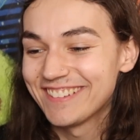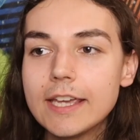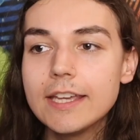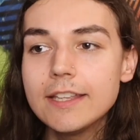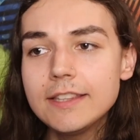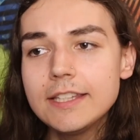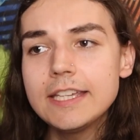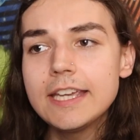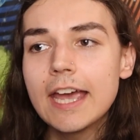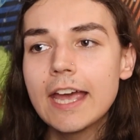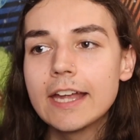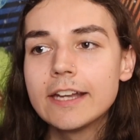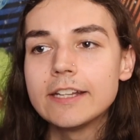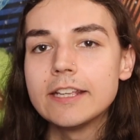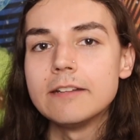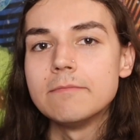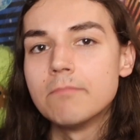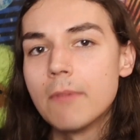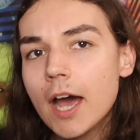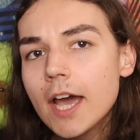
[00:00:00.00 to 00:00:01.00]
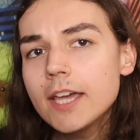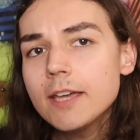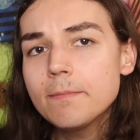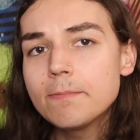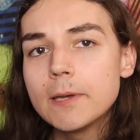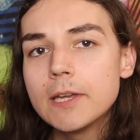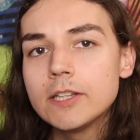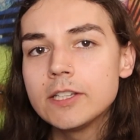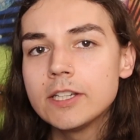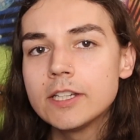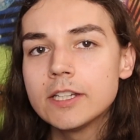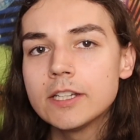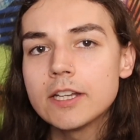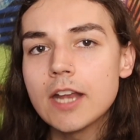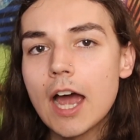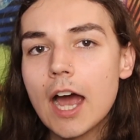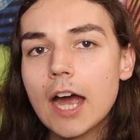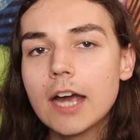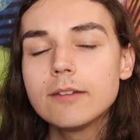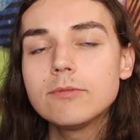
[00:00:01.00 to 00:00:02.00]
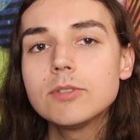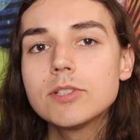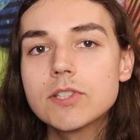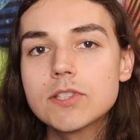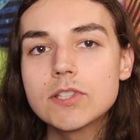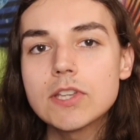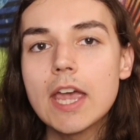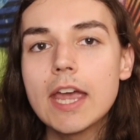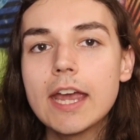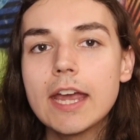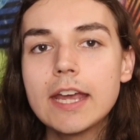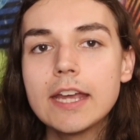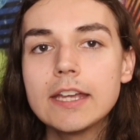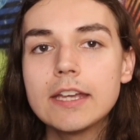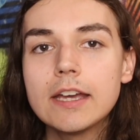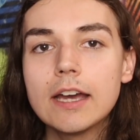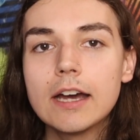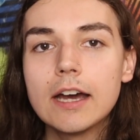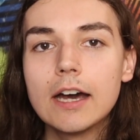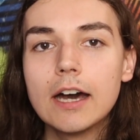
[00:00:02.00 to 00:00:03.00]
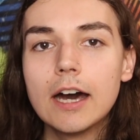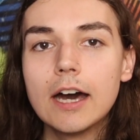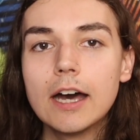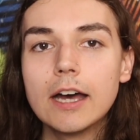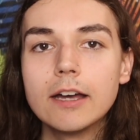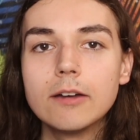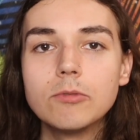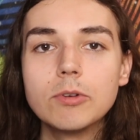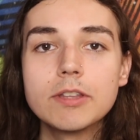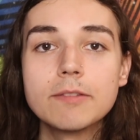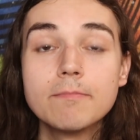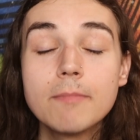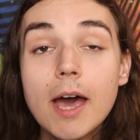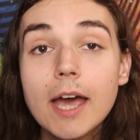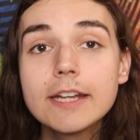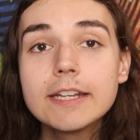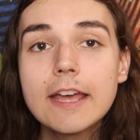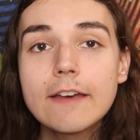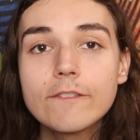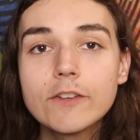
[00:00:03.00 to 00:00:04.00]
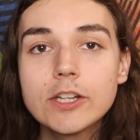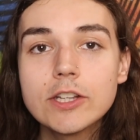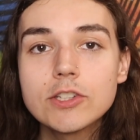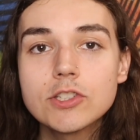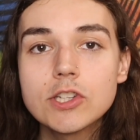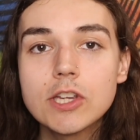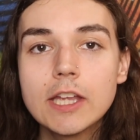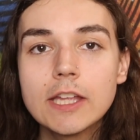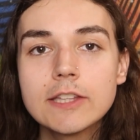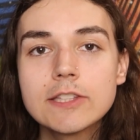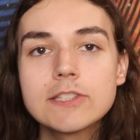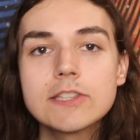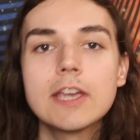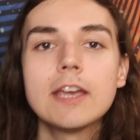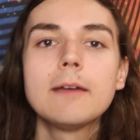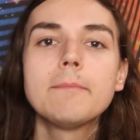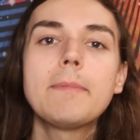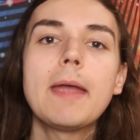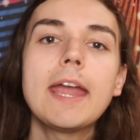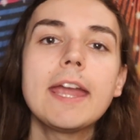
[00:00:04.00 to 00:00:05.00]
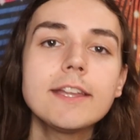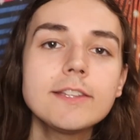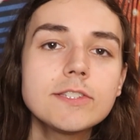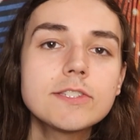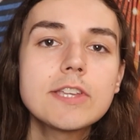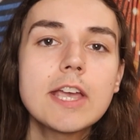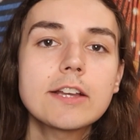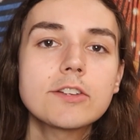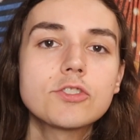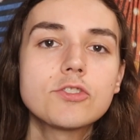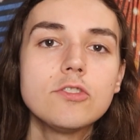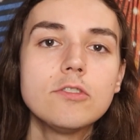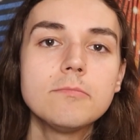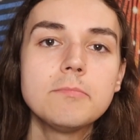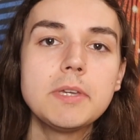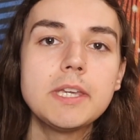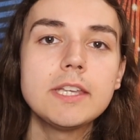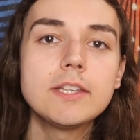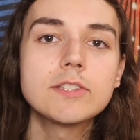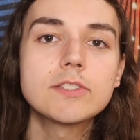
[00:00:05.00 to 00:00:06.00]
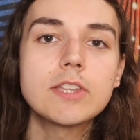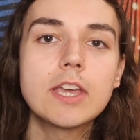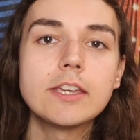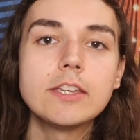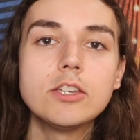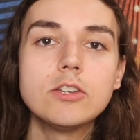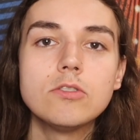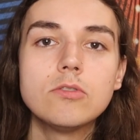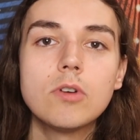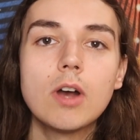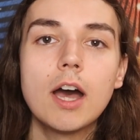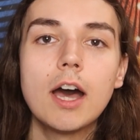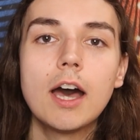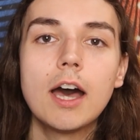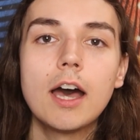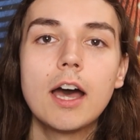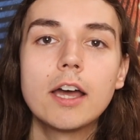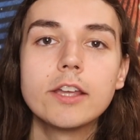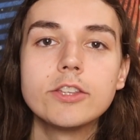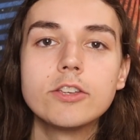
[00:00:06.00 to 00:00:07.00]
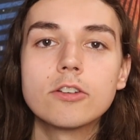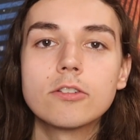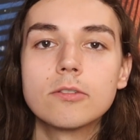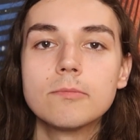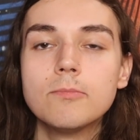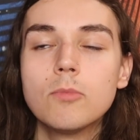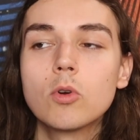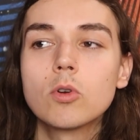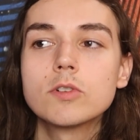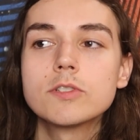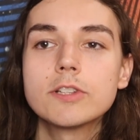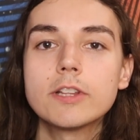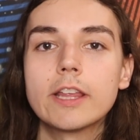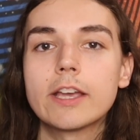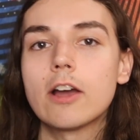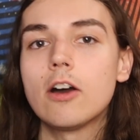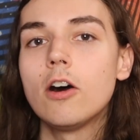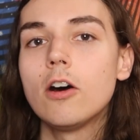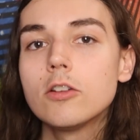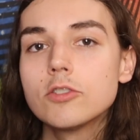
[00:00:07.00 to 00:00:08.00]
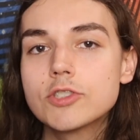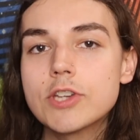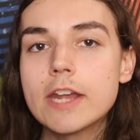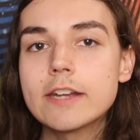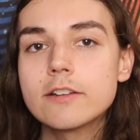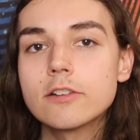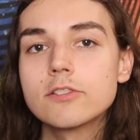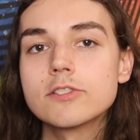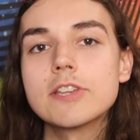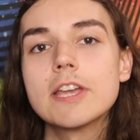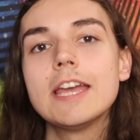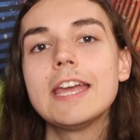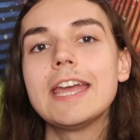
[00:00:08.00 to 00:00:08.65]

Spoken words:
In the end, in my opinion, I would say, with my definitions, pansexual means that you, you're more into, like, all genders,